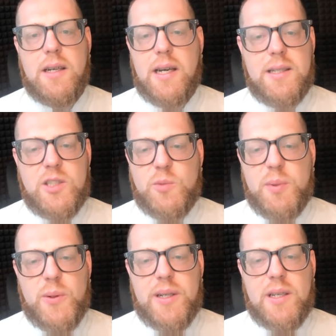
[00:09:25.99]
And is
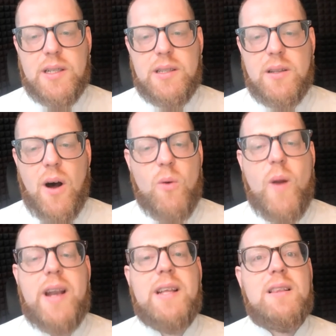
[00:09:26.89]
Spirit
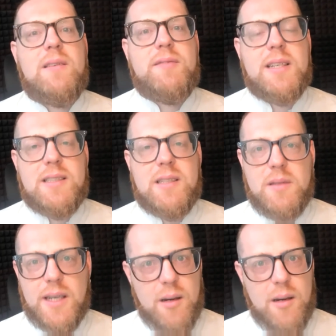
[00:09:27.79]
already lifting something